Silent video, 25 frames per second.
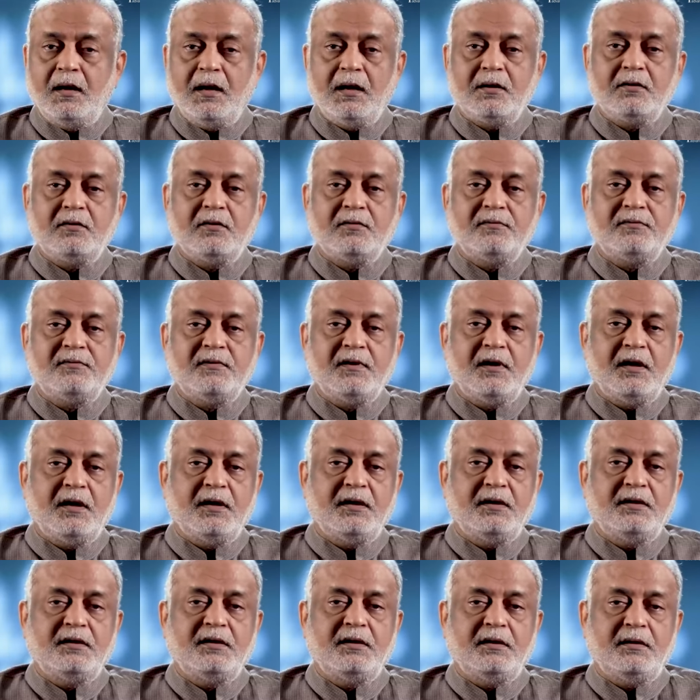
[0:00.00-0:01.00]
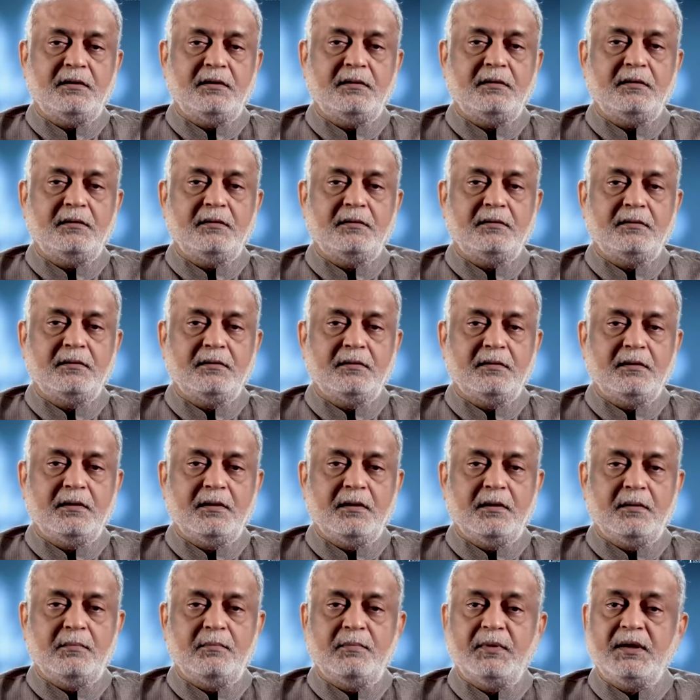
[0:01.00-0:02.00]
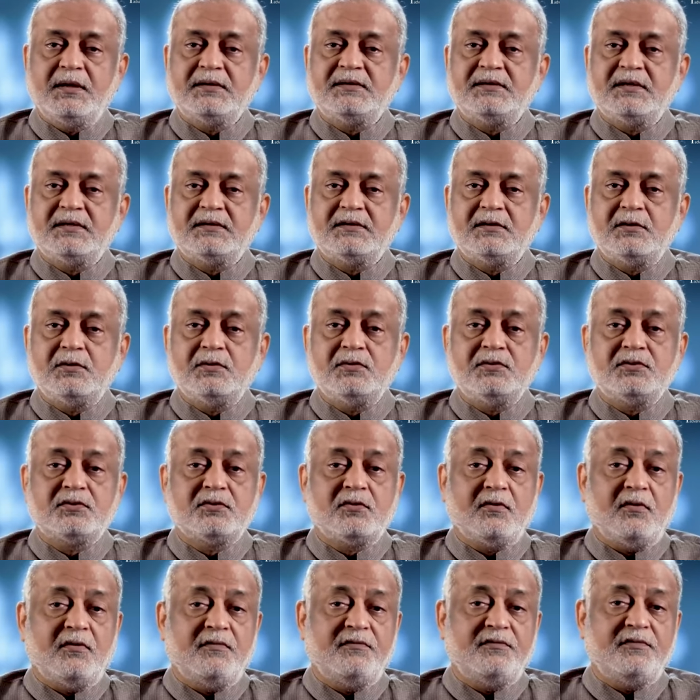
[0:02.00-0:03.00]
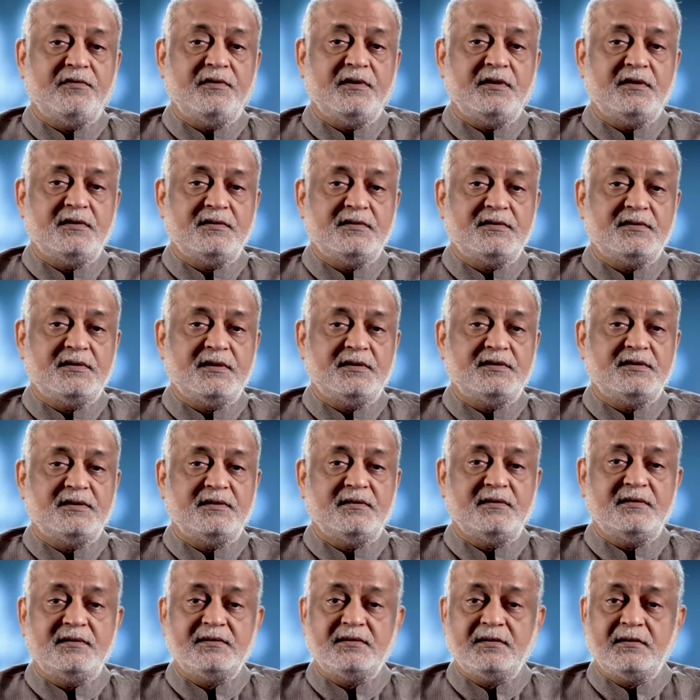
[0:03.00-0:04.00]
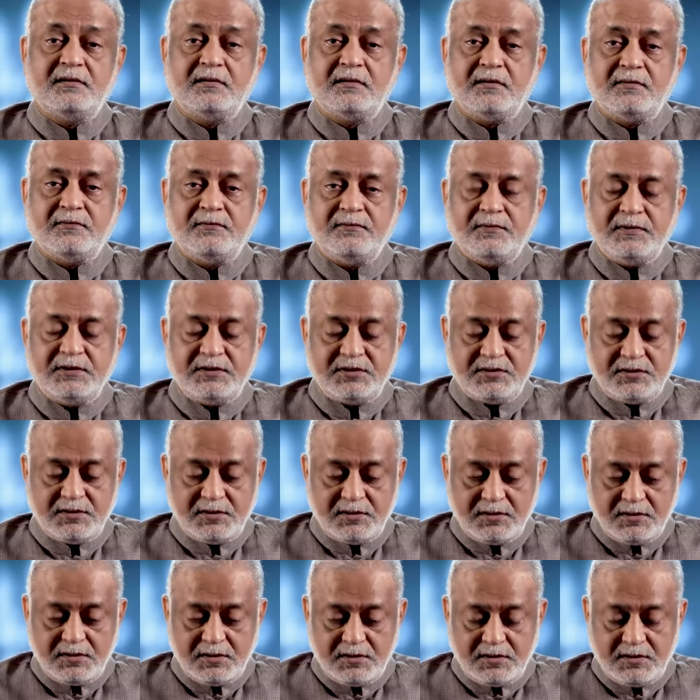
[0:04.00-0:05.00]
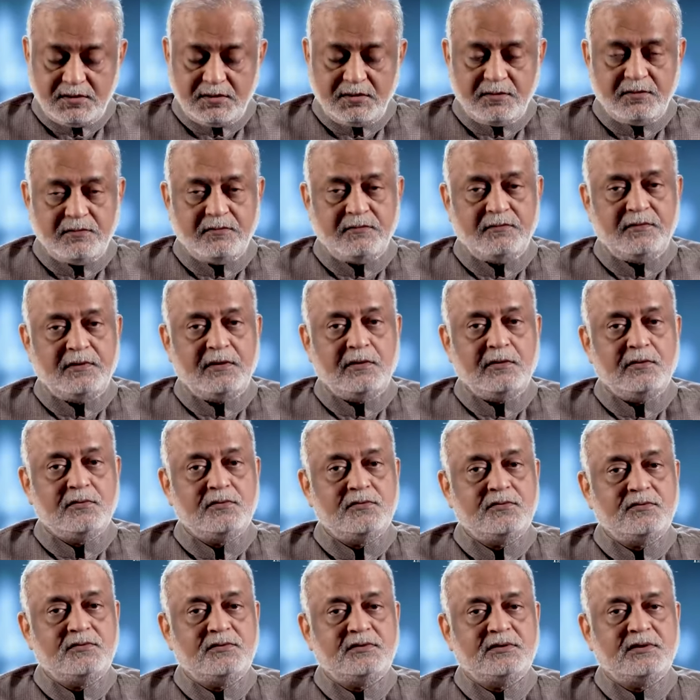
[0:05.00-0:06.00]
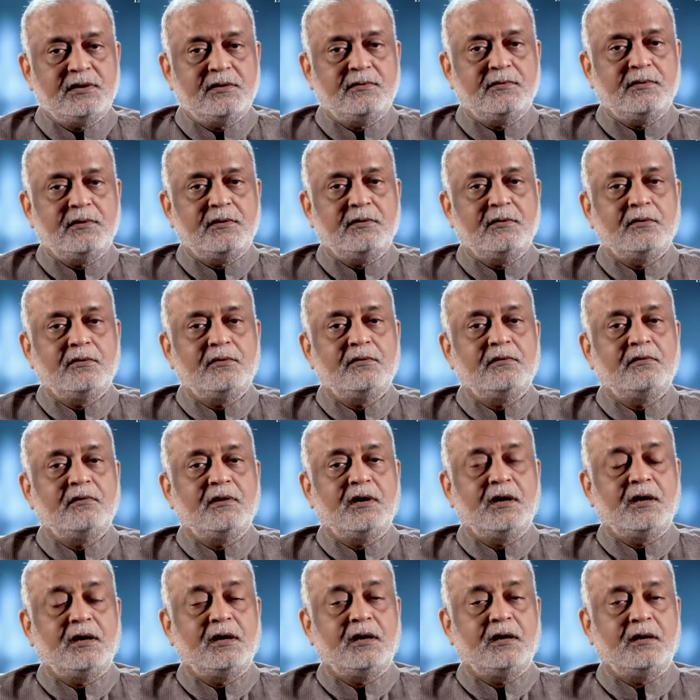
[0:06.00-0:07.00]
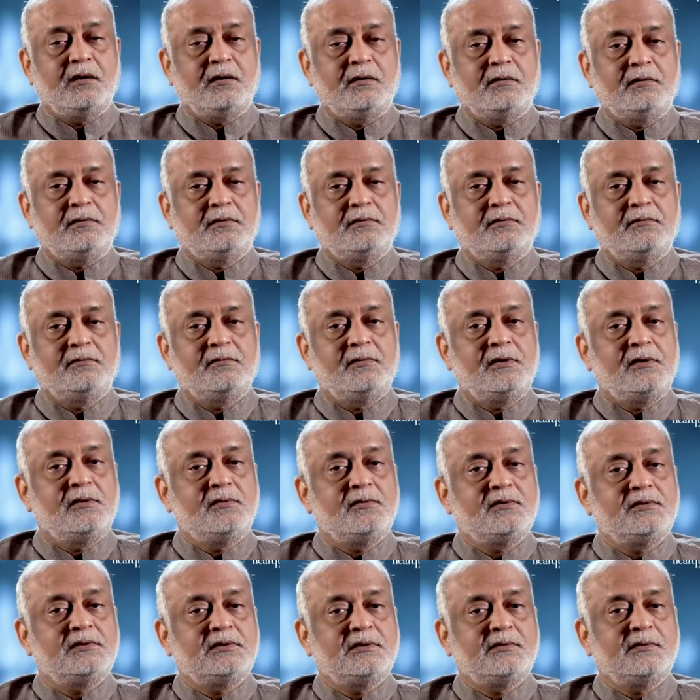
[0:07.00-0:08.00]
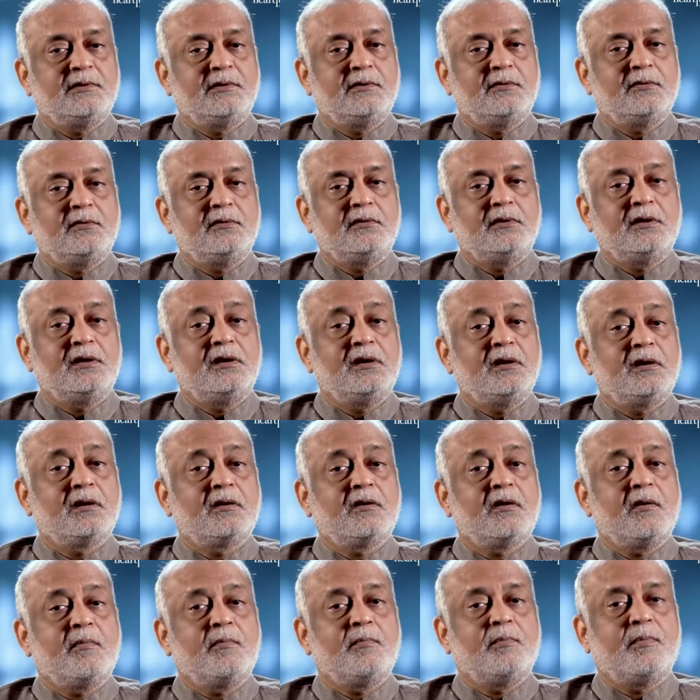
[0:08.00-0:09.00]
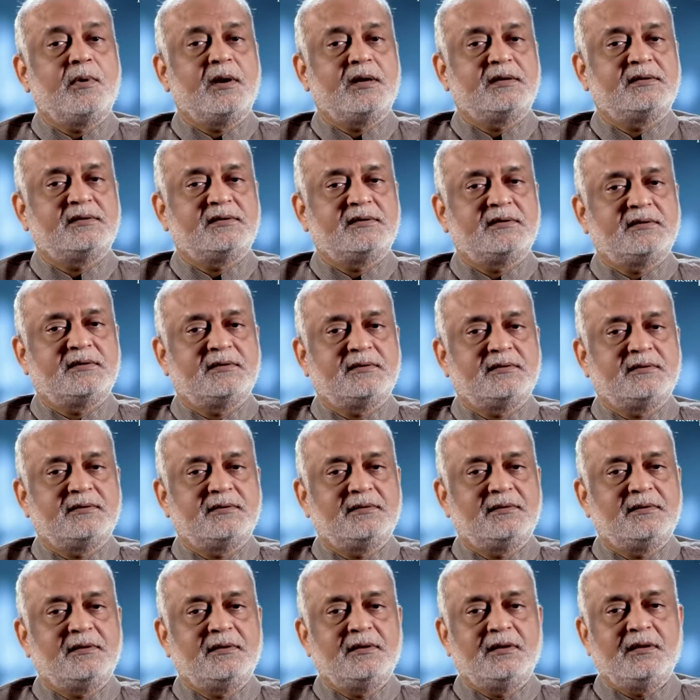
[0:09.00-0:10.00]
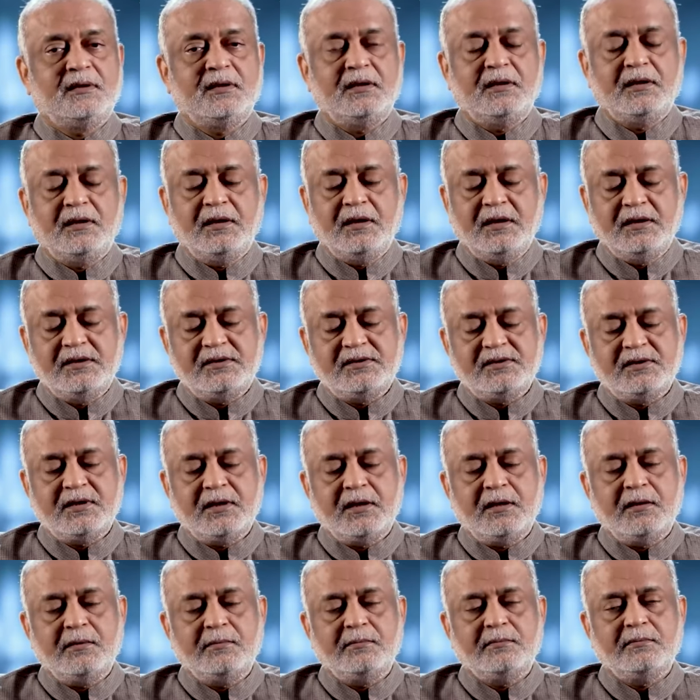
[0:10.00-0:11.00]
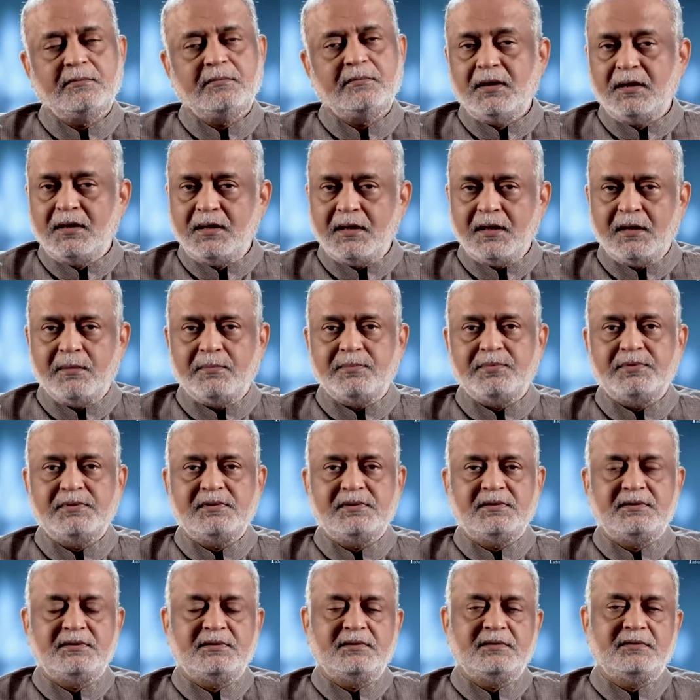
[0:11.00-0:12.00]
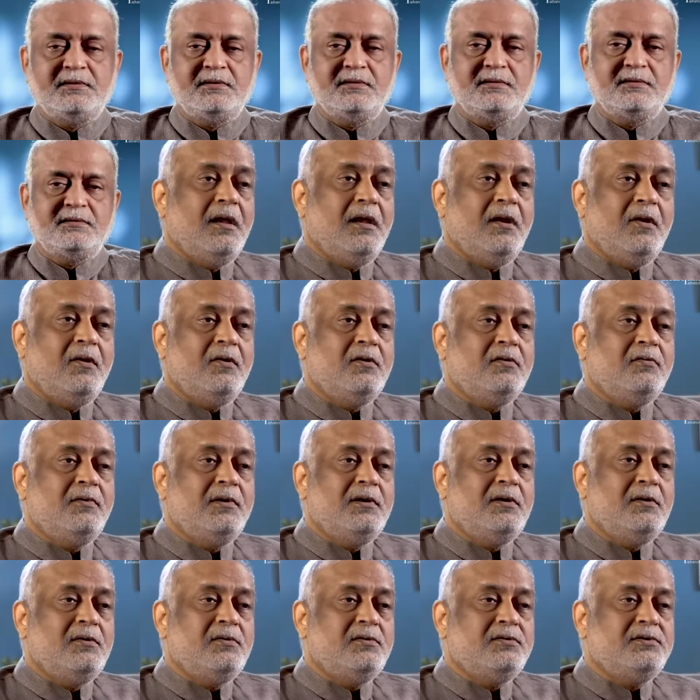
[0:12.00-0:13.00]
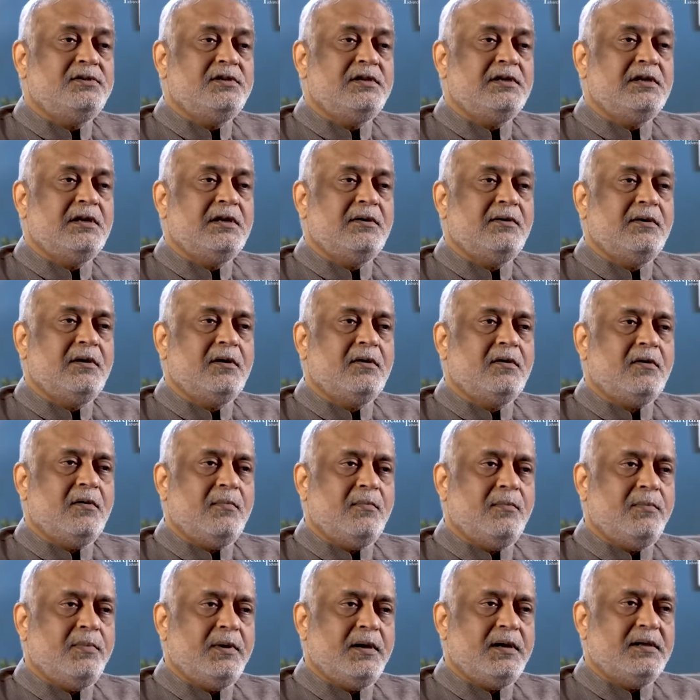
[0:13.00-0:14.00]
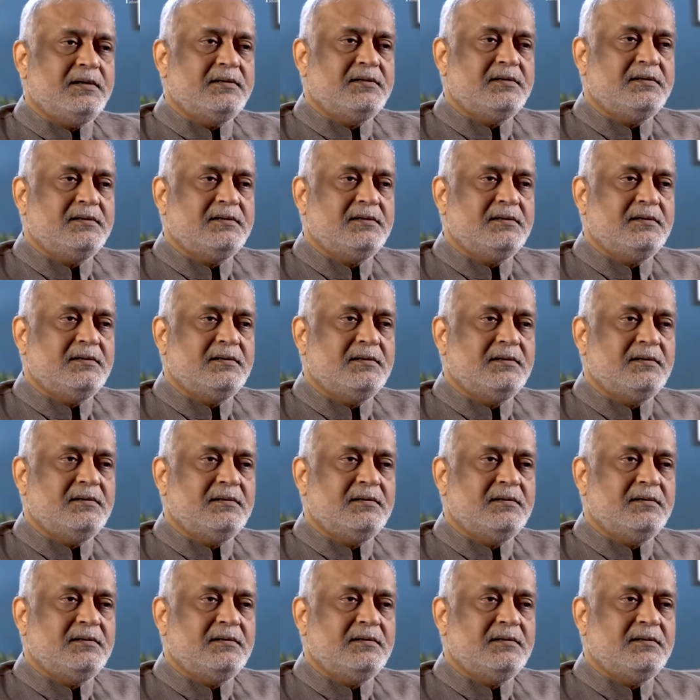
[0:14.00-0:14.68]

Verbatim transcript: lack of clarity makes us lose confidence, as a result of which we lose our own radar, we lose our own inner compass each time it happens. Along with losing our compass